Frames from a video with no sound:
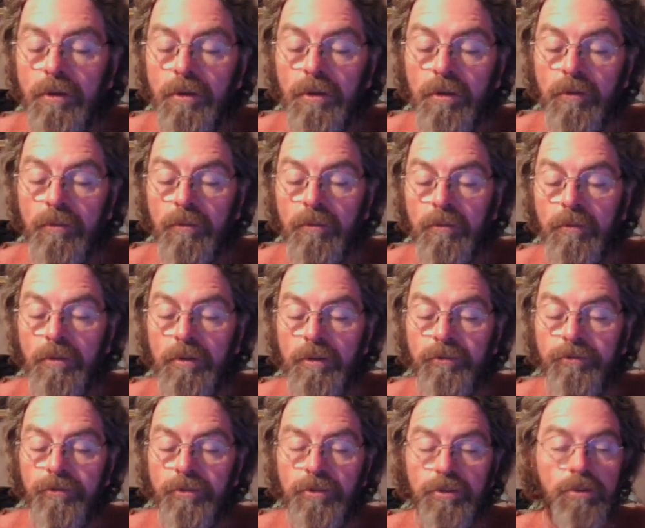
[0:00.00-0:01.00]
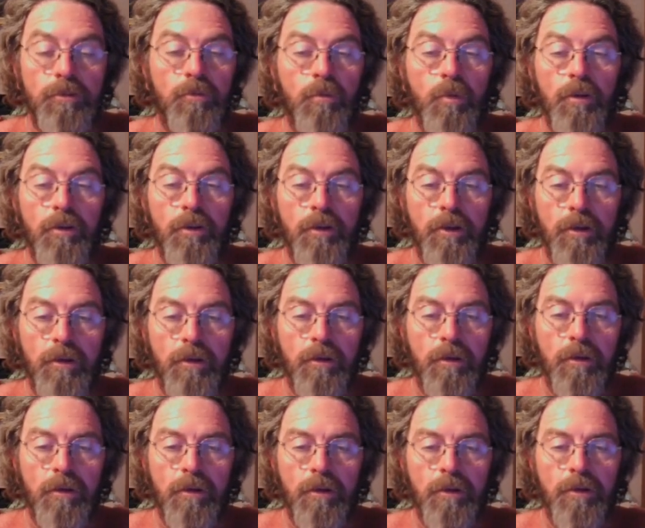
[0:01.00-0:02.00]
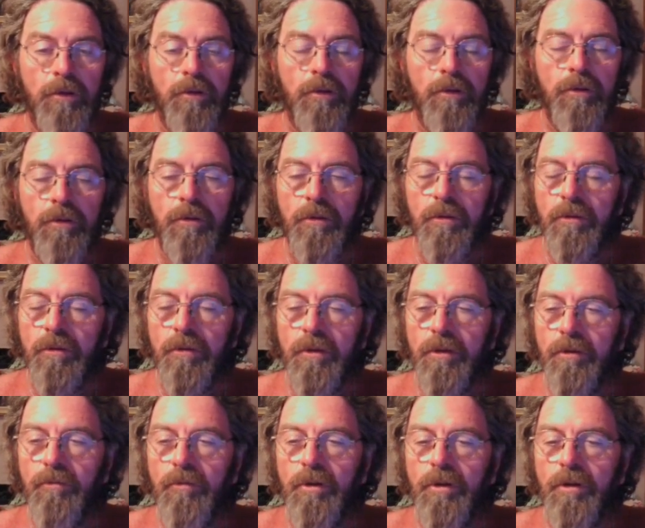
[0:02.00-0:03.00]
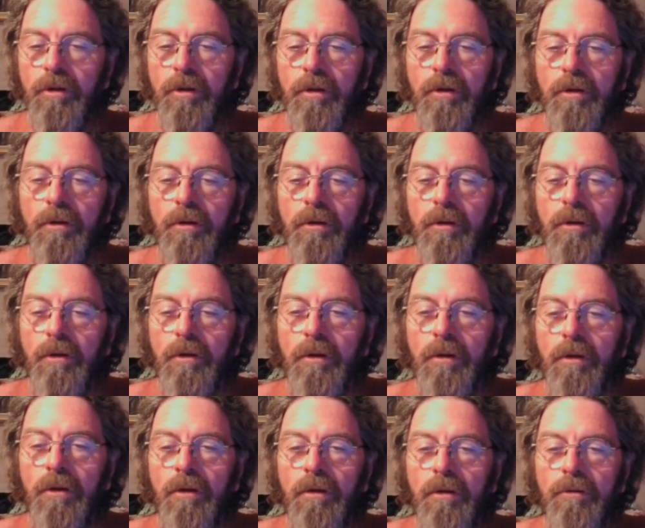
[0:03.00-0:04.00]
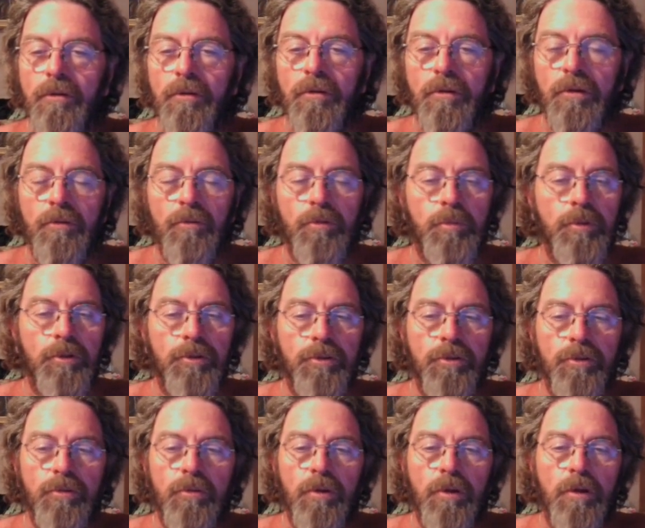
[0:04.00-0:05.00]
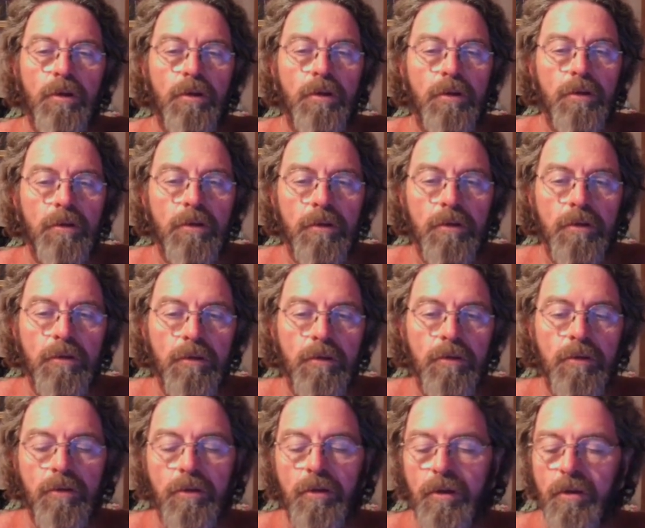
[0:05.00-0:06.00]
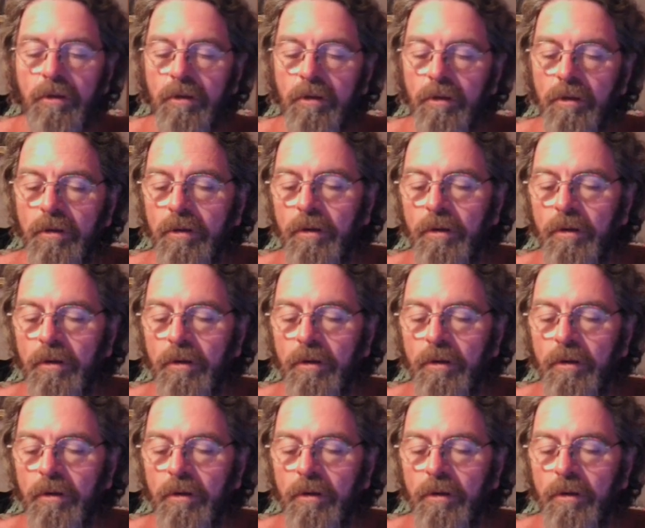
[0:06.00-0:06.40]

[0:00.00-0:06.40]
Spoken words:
you know, if you're just willing and whatnot, the Lord will put you to work. Okay.